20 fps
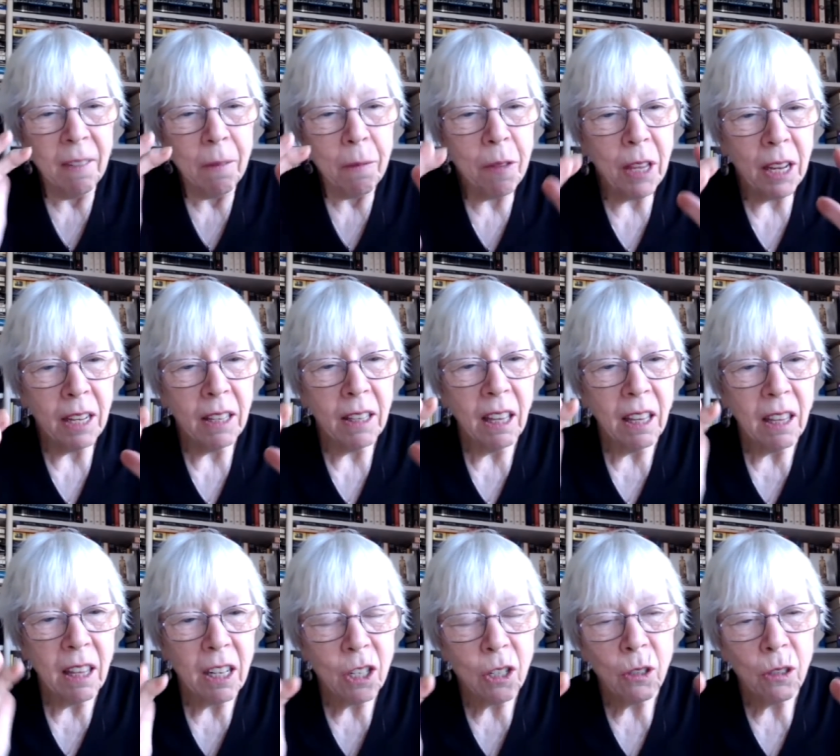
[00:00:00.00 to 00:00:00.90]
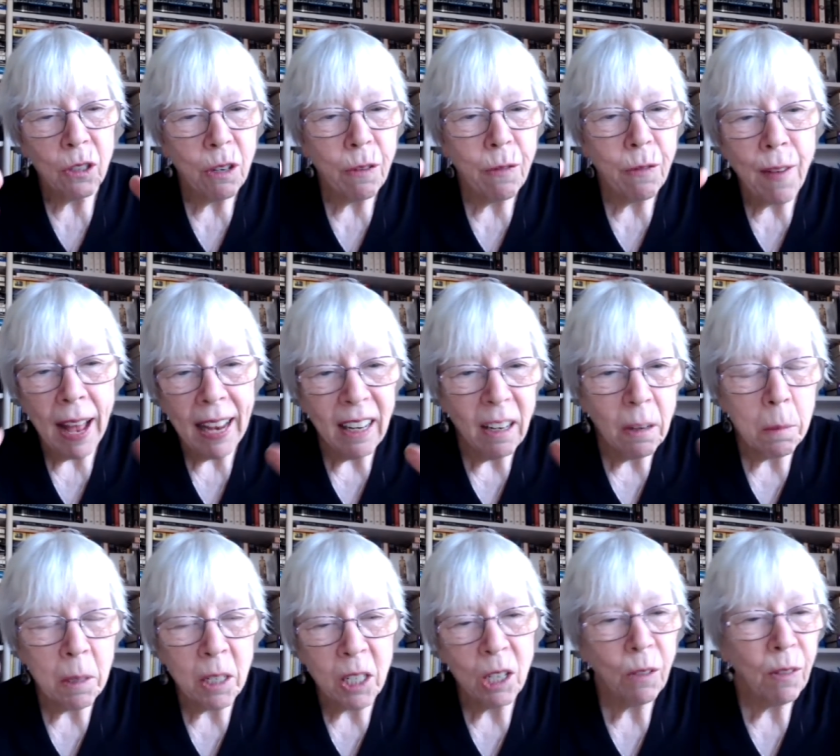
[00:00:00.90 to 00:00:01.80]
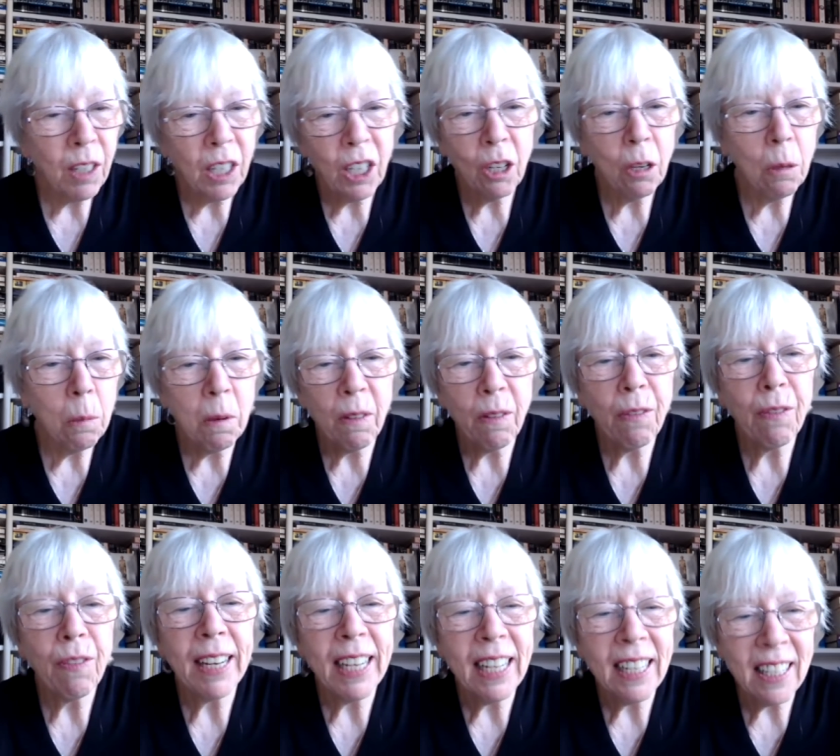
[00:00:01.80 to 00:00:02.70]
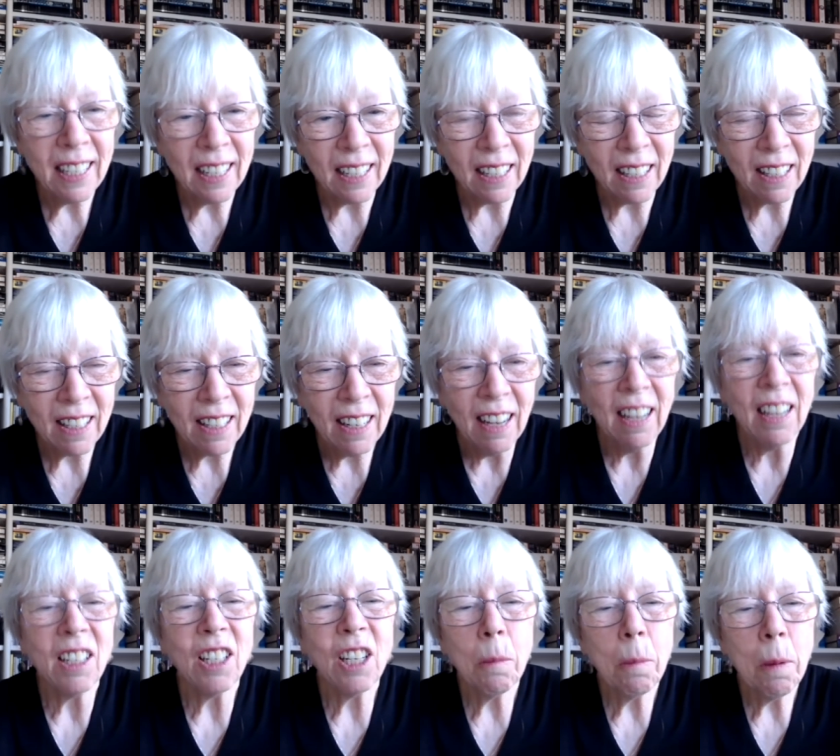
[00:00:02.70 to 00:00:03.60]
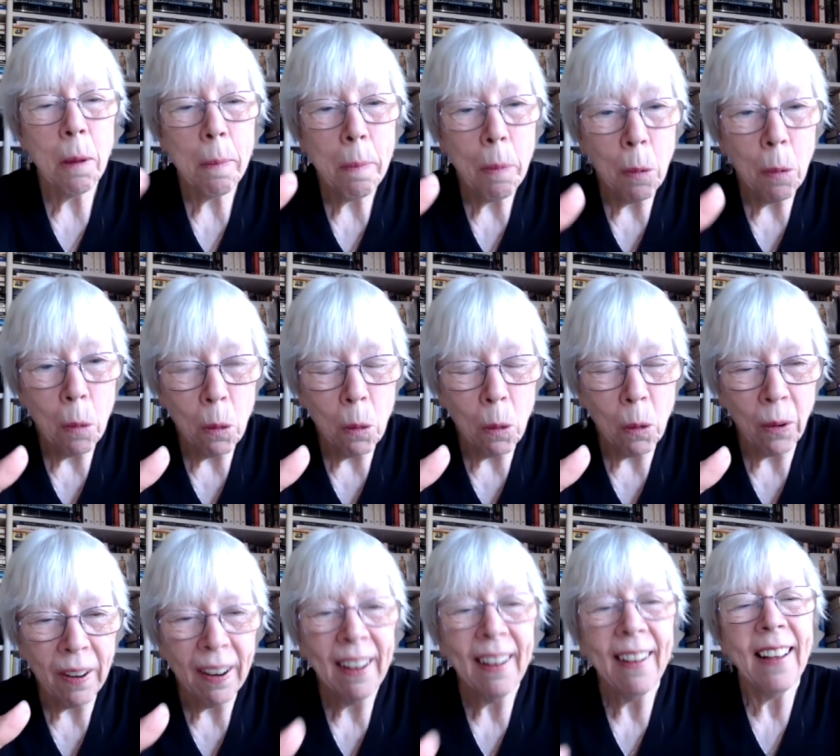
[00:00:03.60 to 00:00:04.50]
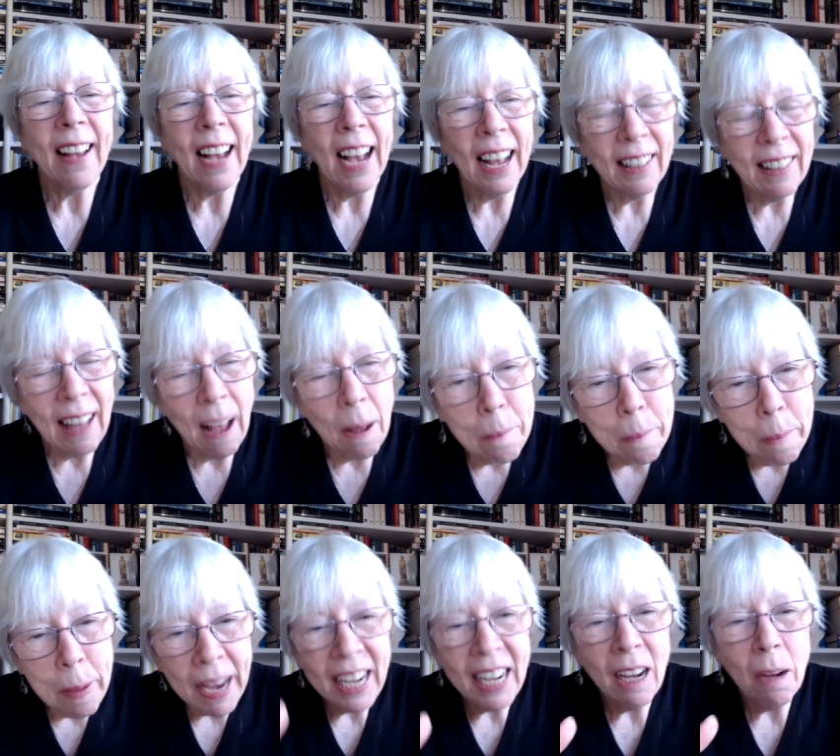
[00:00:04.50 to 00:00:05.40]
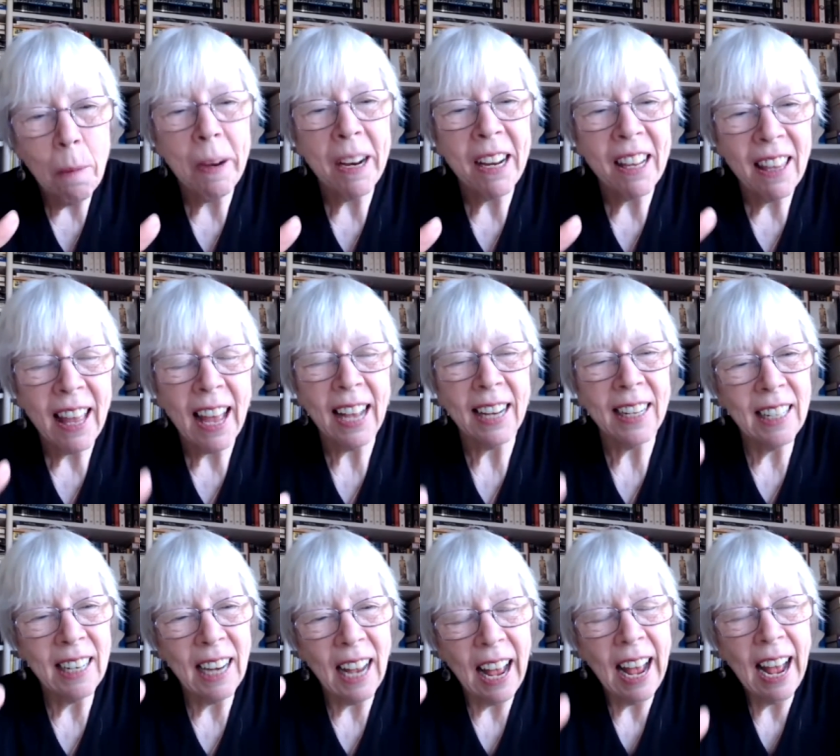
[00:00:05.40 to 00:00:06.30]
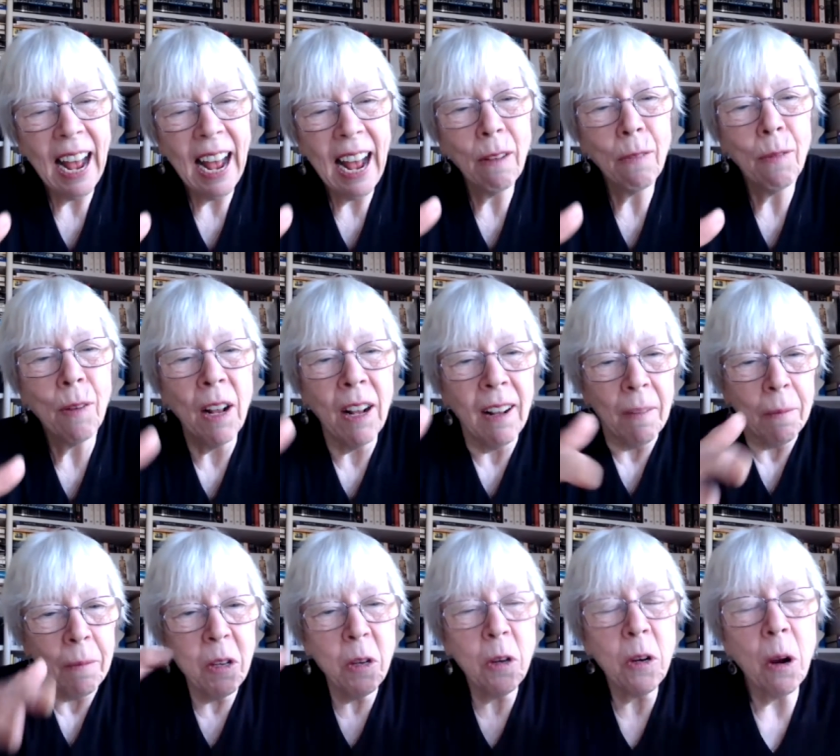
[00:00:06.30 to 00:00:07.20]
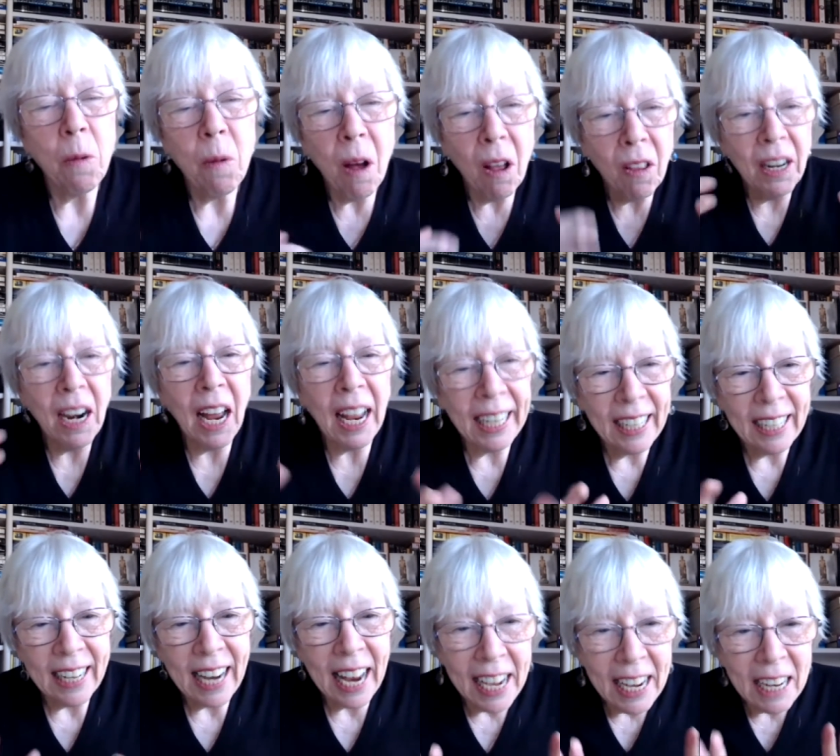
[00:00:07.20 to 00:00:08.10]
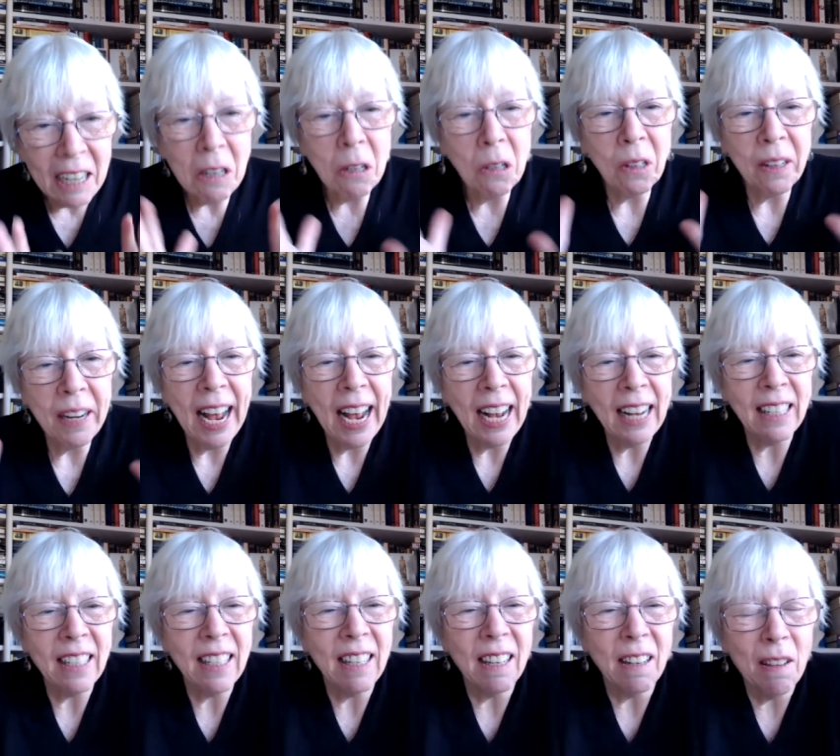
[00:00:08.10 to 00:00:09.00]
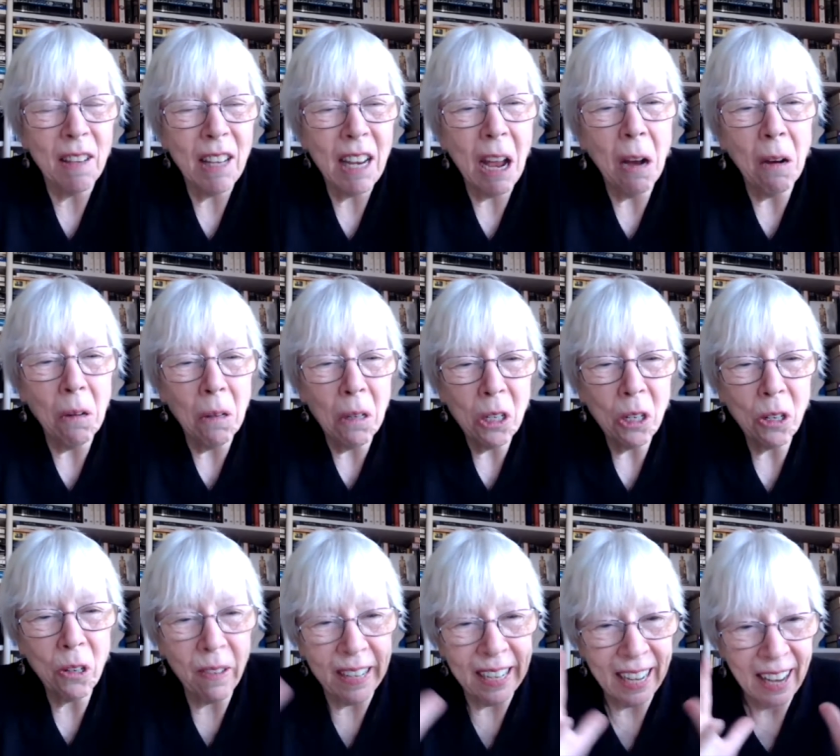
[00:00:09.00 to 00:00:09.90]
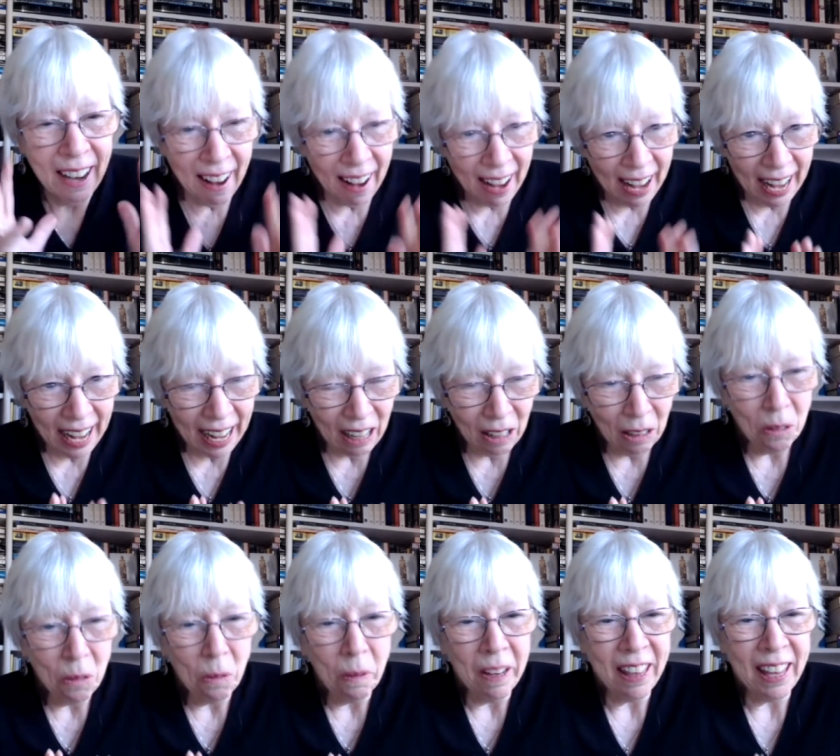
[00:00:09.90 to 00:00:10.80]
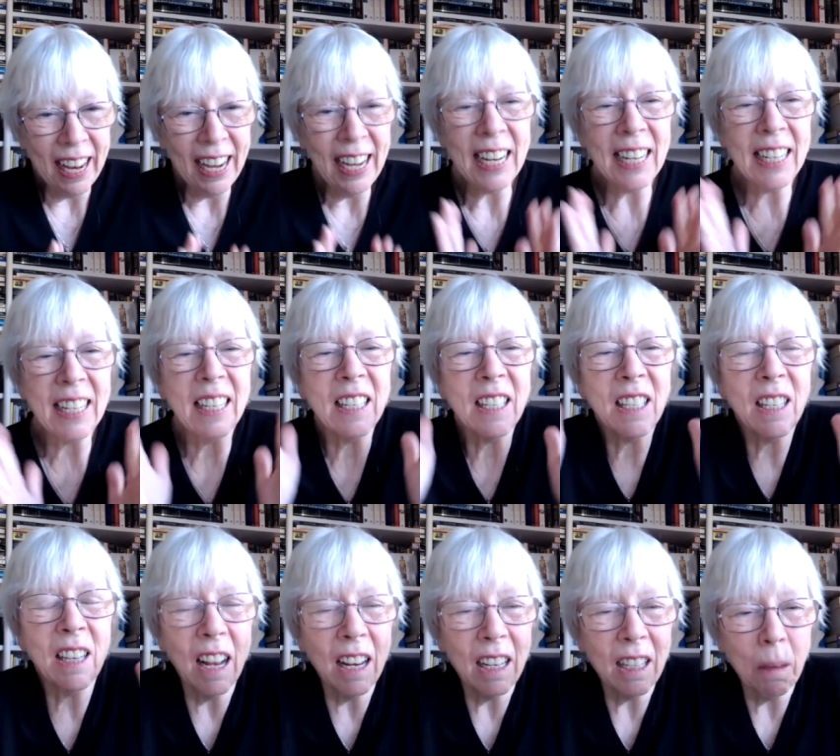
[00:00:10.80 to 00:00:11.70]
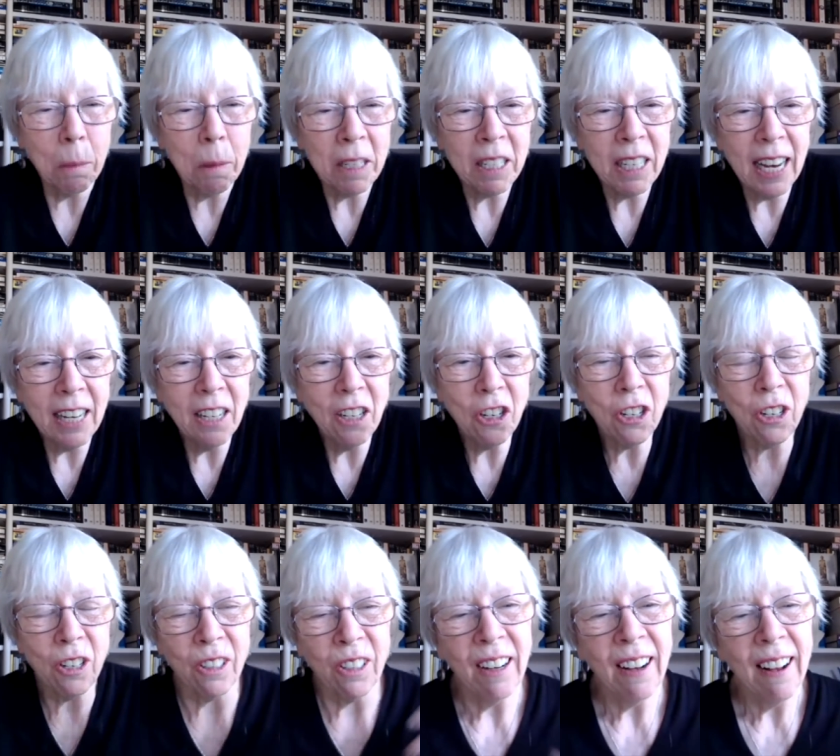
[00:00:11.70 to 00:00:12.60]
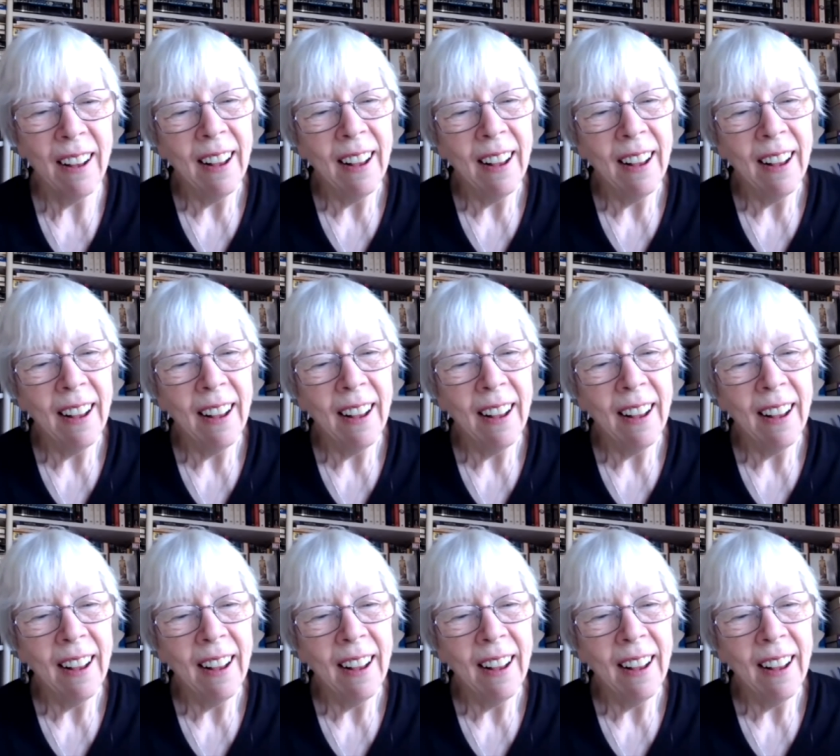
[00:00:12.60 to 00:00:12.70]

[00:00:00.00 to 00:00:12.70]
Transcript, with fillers: the, the, the sort of development of a human fetus to be born and that baby then to have you know rather like an acorn has the the oak tree held within it as as a potential